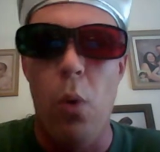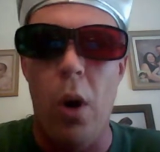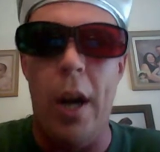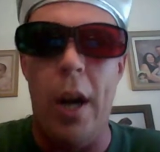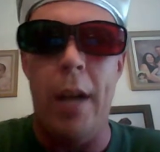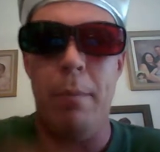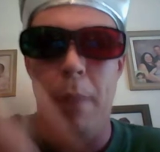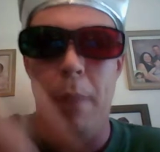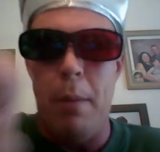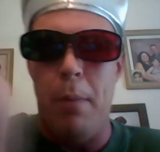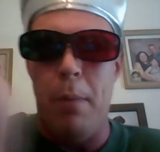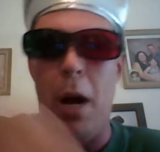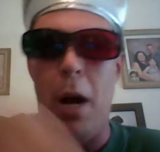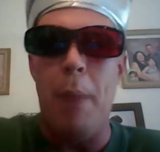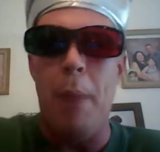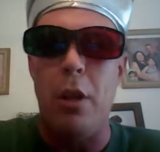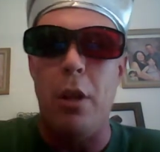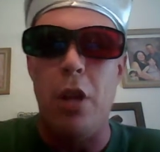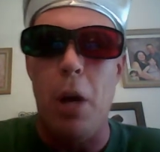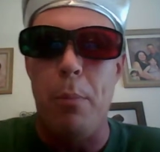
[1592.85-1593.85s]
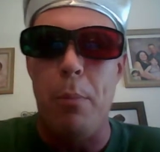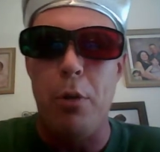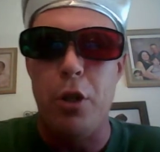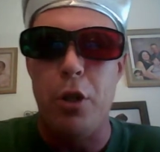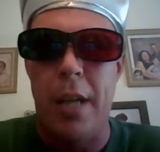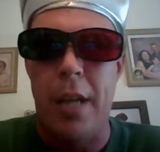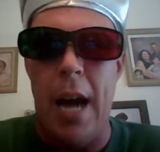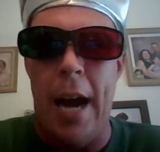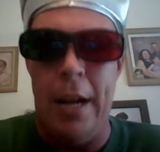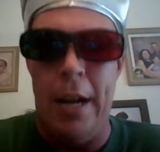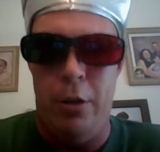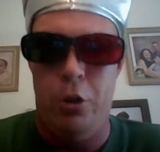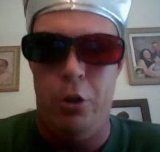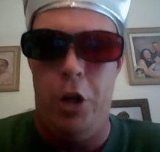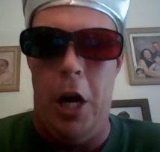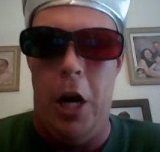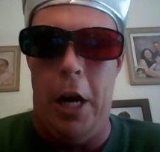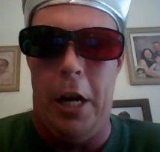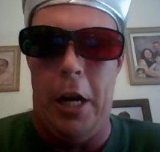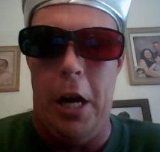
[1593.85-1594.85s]
worry. Remember, I'm the numbers guy,
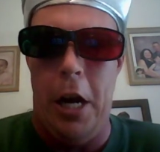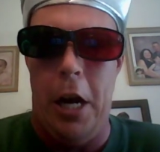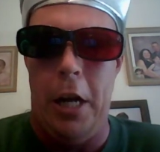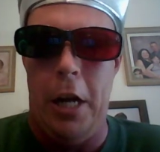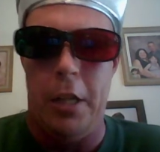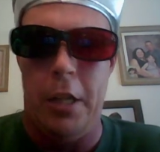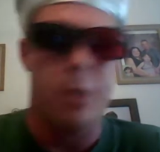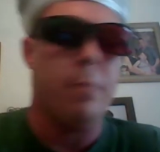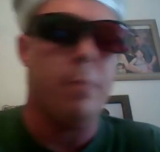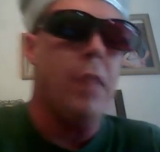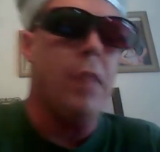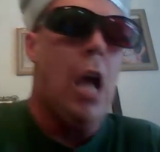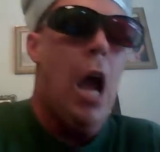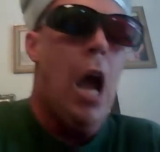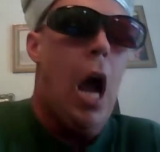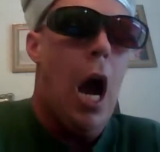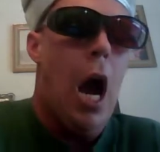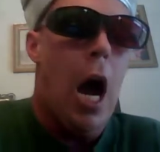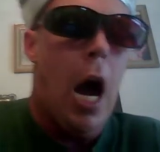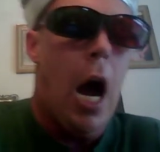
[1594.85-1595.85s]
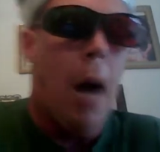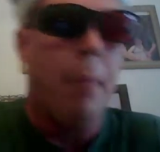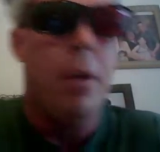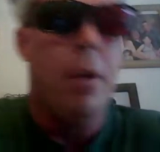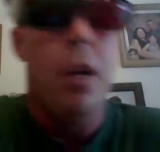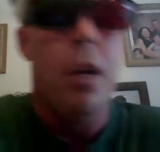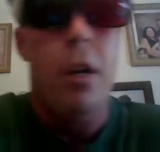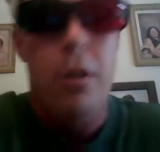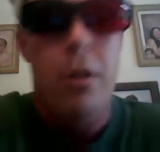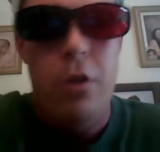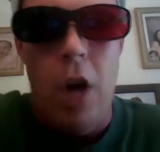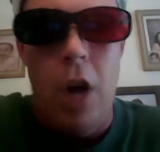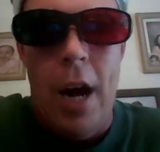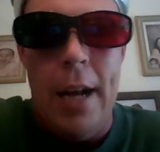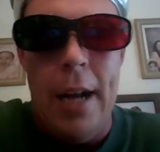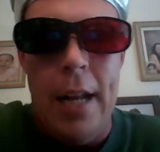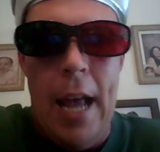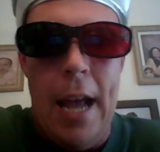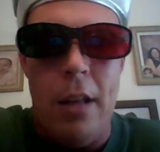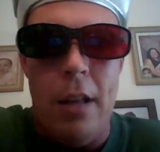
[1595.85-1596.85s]
jackass. Um,
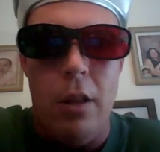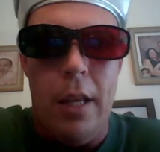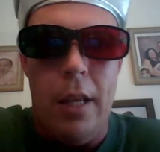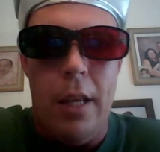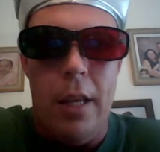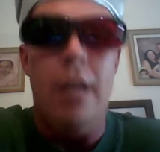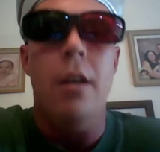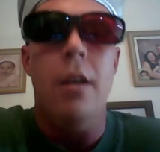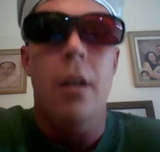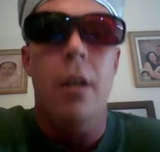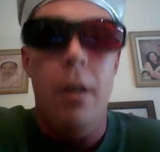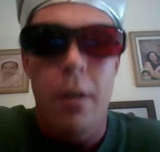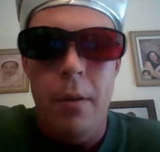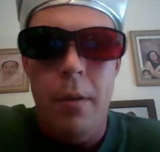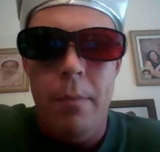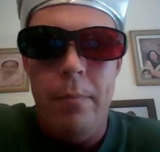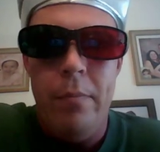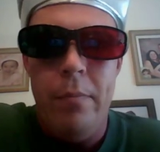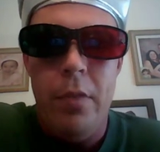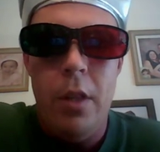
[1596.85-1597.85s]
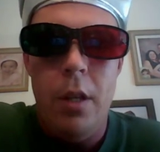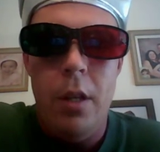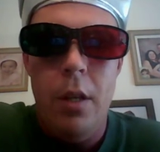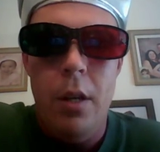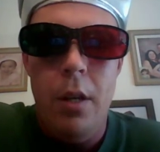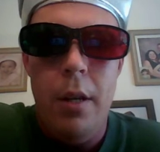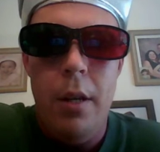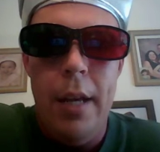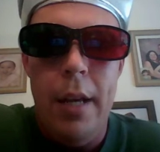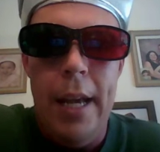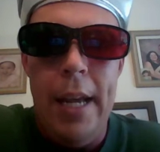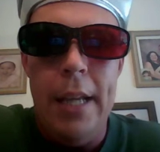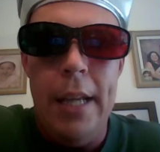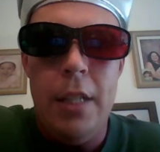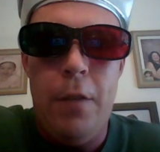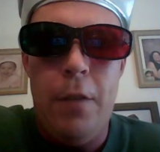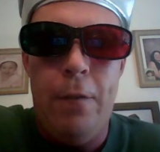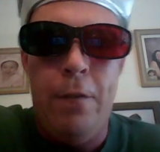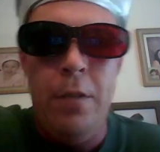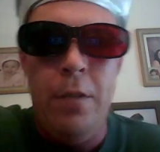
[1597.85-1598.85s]
Don Henley, he's